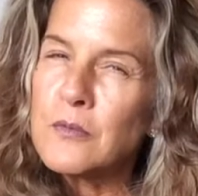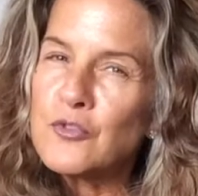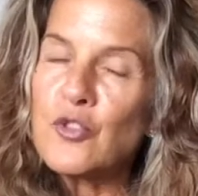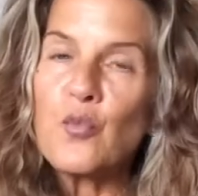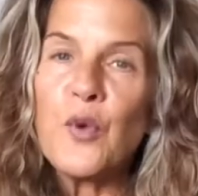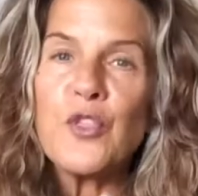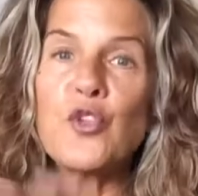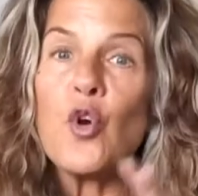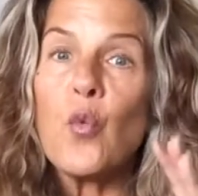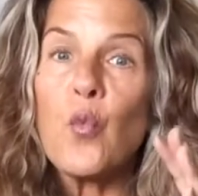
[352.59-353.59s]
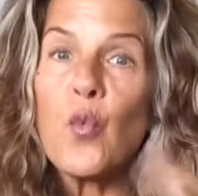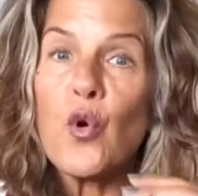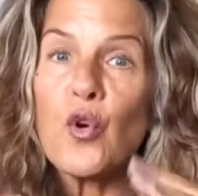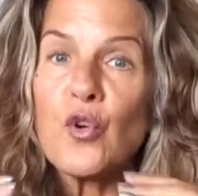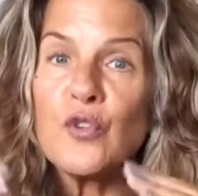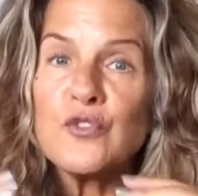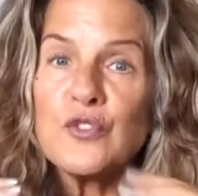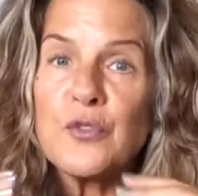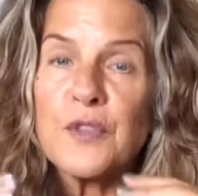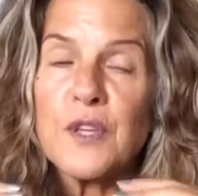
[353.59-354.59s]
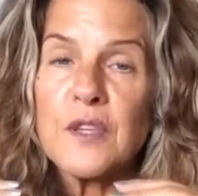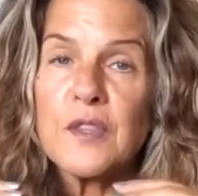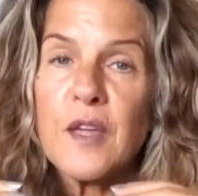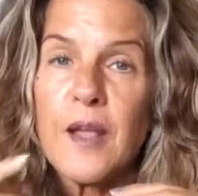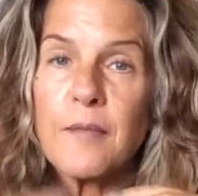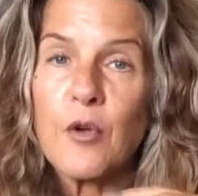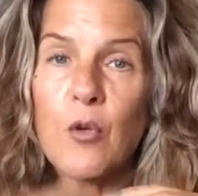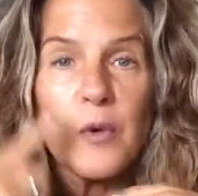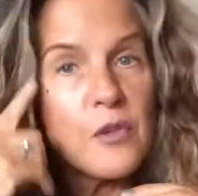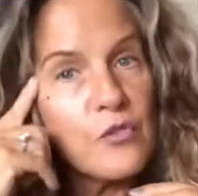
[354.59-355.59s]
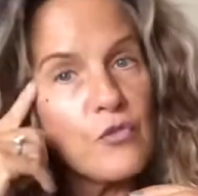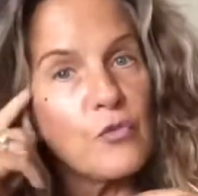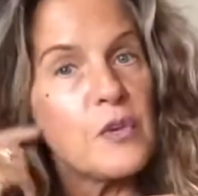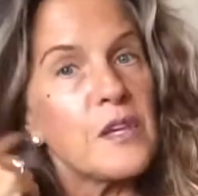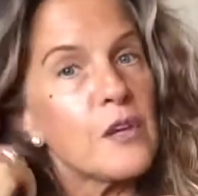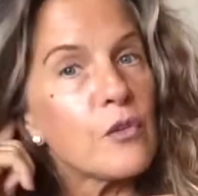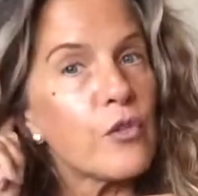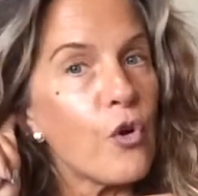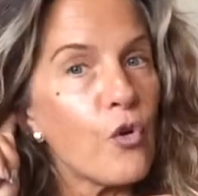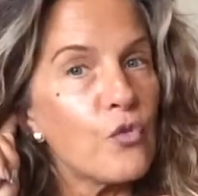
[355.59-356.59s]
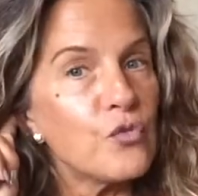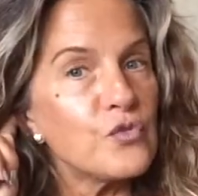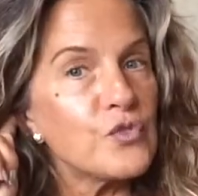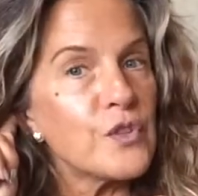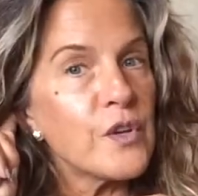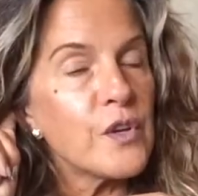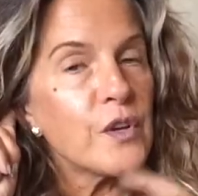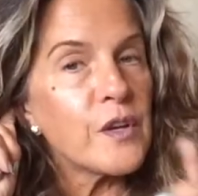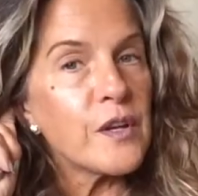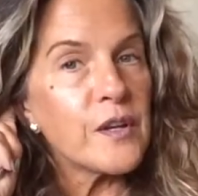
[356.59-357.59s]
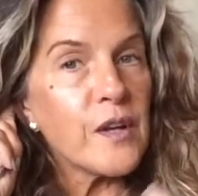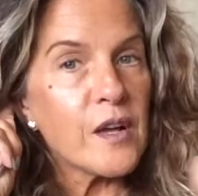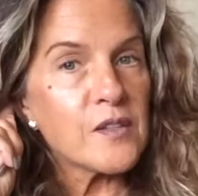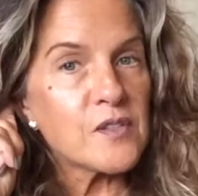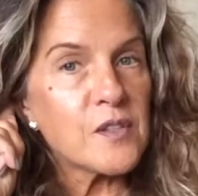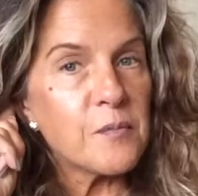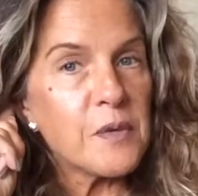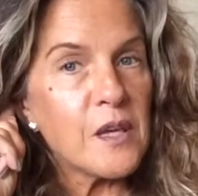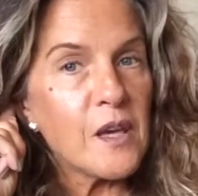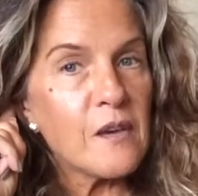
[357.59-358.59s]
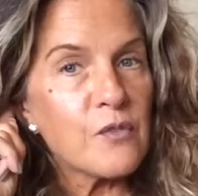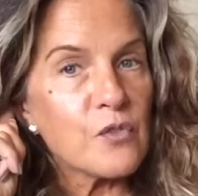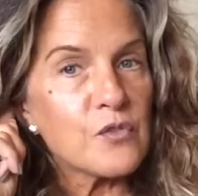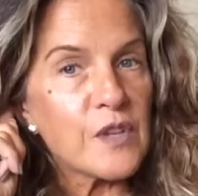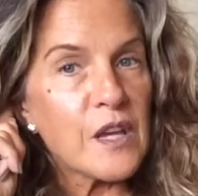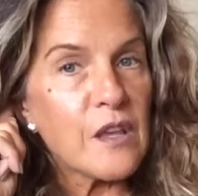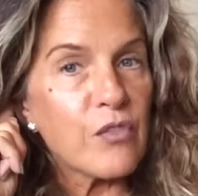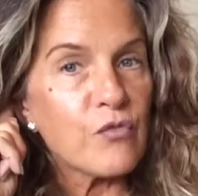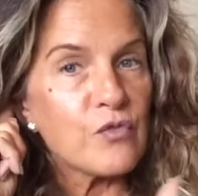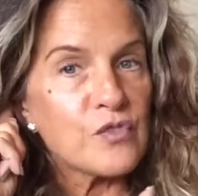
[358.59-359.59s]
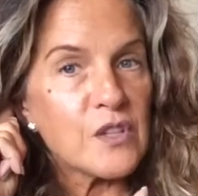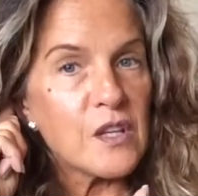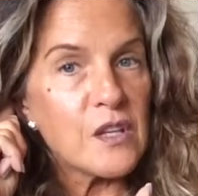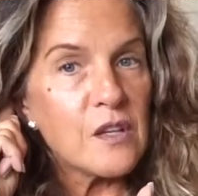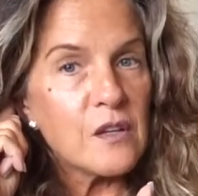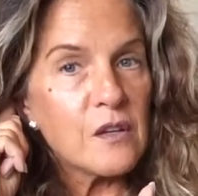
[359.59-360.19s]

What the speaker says: So with your words, you think that I'm going to hear those and not see behaviors A through Z